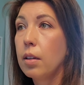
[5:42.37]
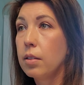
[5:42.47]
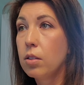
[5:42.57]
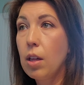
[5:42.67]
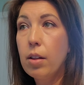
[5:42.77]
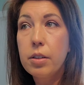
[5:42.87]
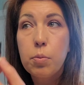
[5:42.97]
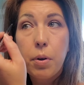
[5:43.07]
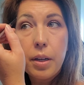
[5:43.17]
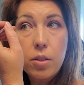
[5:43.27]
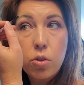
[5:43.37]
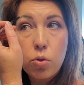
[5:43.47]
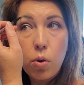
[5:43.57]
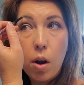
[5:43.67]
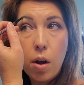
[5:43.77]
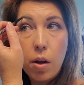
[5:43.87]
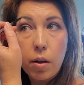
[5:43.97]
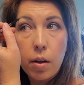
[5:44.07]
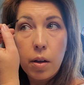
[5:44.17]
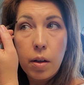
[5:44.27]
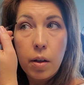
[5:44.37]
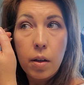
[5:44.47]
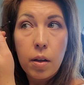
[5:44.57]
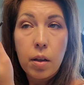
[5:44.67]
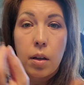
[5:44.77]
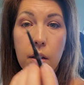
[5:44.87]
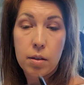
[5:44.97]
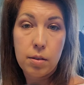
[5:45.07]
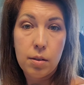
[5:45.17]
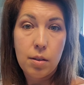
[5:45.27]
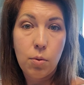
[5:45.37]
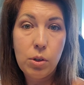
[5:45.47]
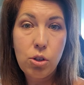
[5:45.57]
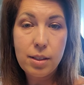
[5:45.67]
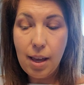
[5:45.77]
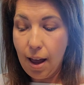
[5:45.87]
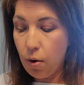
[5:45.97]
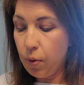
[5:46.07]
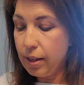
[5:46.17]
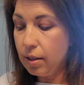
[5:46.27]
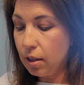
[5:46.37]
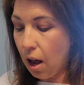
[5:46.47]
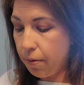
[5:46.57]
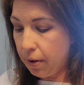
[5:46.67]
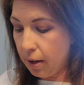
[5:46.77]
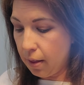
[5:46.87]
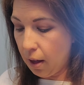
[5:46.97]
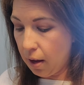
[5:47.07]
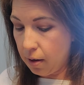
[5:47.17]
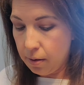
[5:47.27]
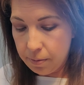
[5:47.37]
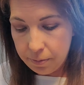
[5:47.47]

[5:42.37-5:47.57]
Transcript: so that looks pretty strong. With just that, we soften it then.